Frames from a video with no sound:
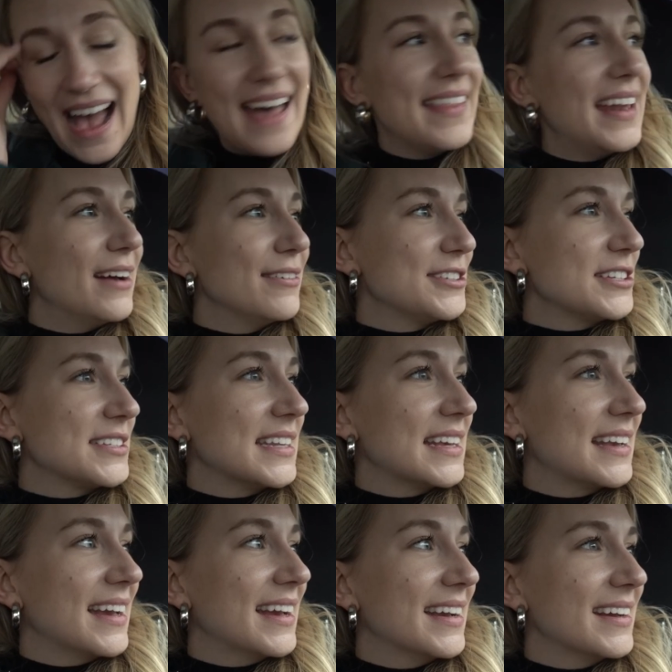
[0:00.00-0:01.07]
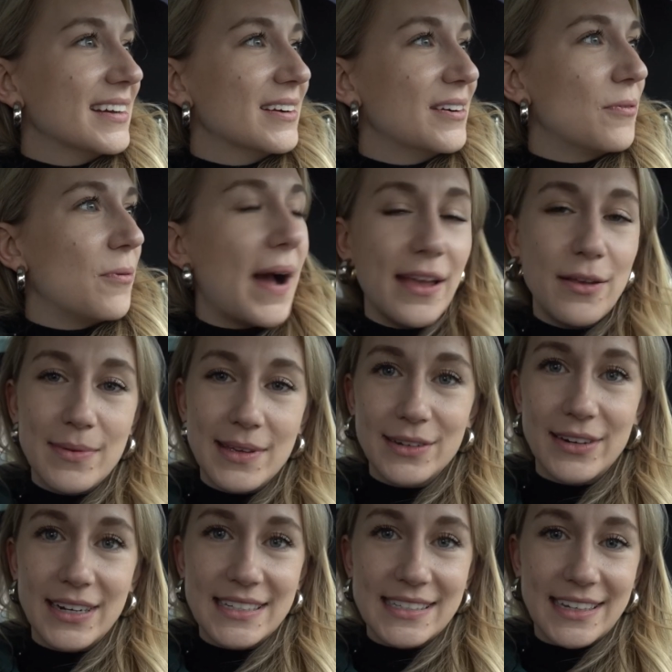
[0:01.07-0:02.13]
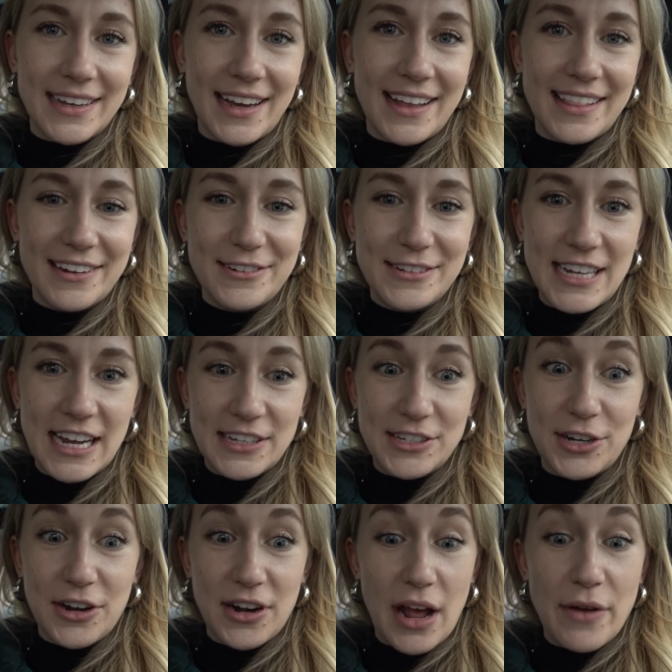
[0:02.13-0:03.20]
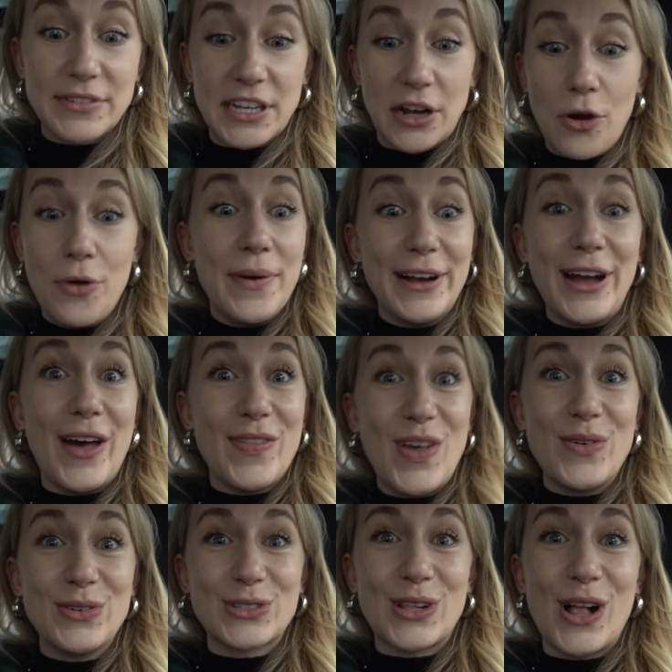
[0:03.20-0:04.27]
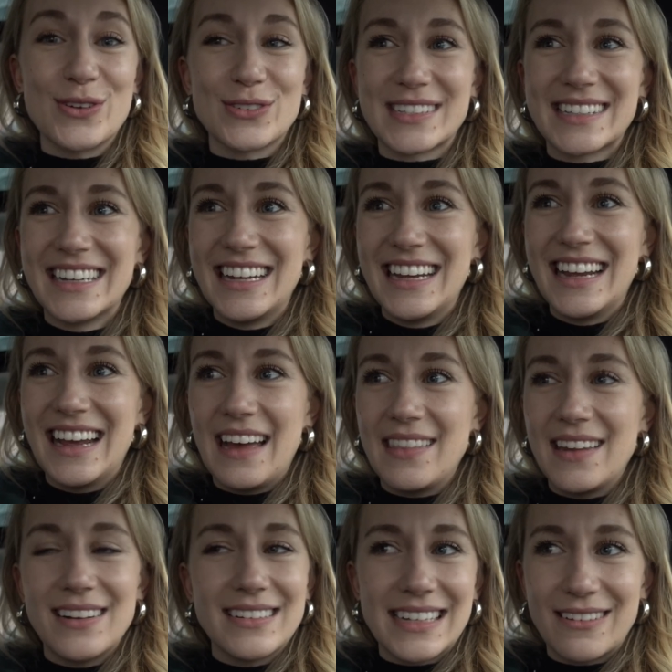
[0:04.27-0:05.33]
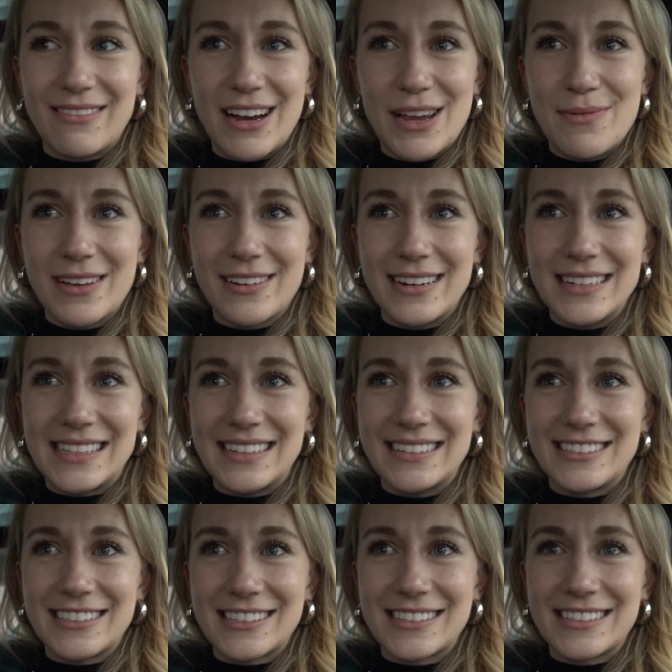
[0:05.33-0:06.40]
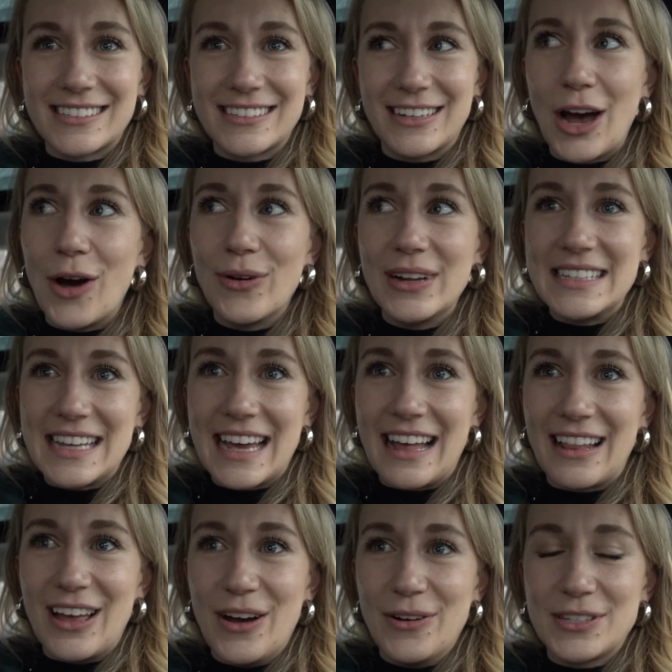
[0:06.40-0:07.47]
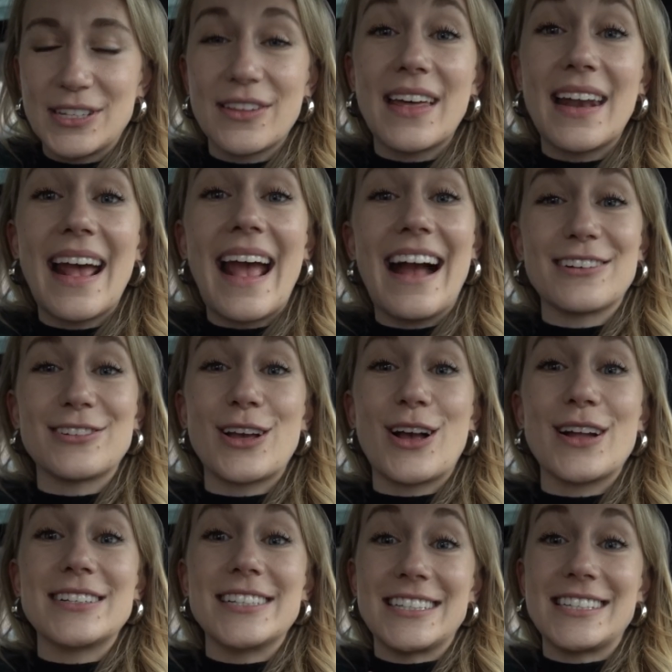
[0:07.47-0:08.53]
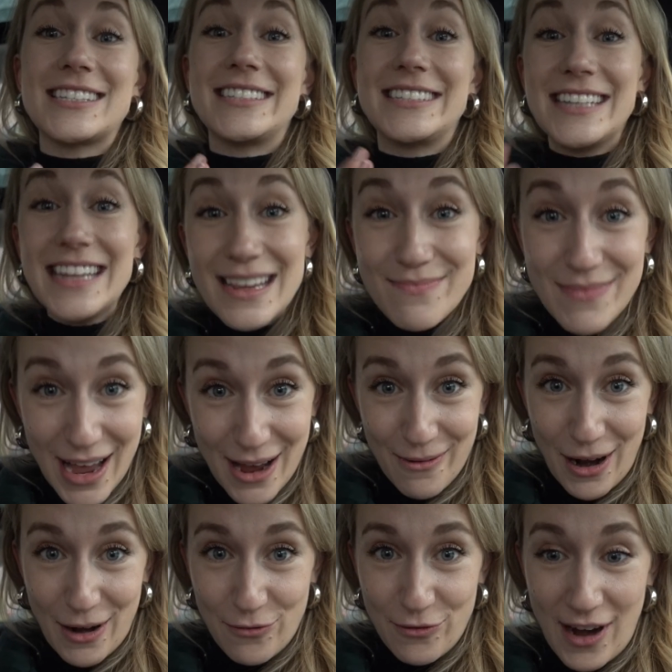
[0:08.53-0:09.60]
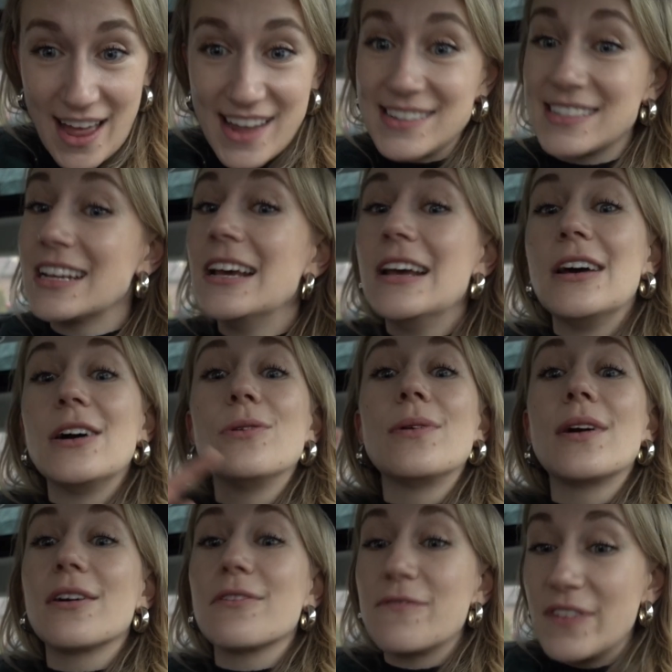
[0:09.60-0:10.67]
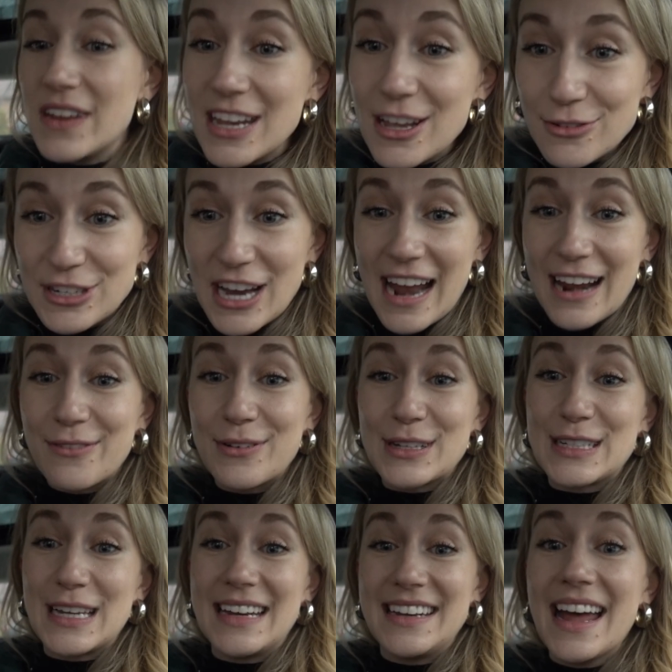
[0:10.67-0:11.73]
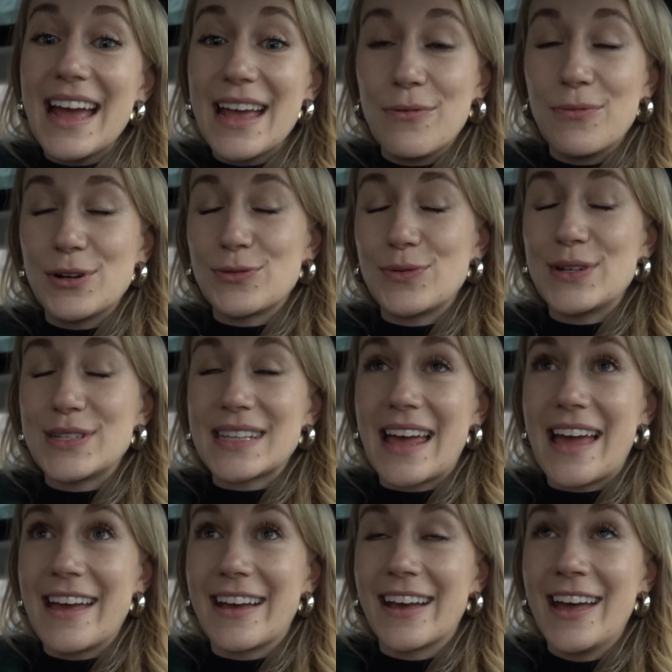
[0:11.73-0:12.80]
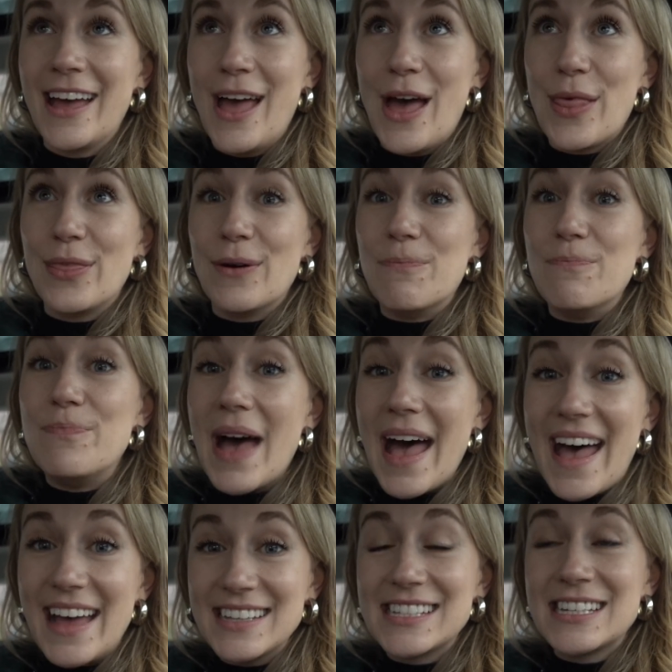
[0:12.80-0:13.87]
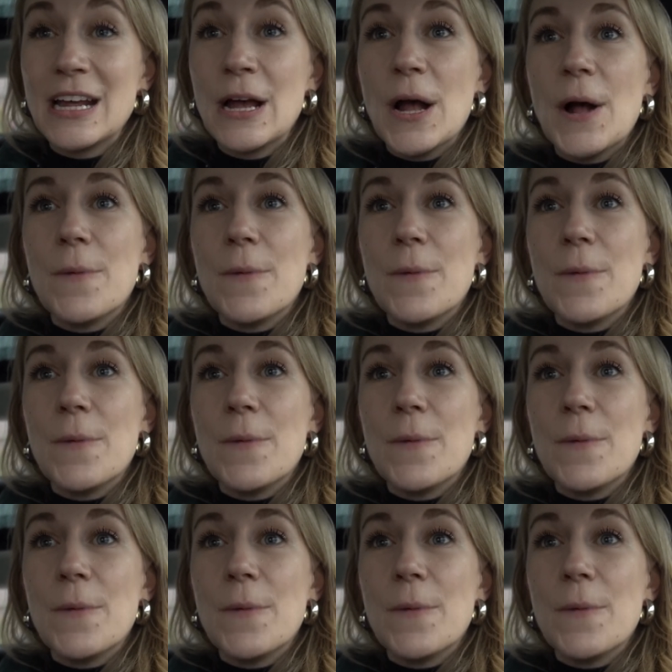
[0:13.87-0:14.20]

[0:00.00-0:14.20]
And then I was just thinking, why are you being crazy? I literally texted her and I was like, oh my God, that was close. And then I was like, why are you being crazy? Just go and say hello. So then I actually got to see my one friend who we were video chatting with tonight, which was like the best.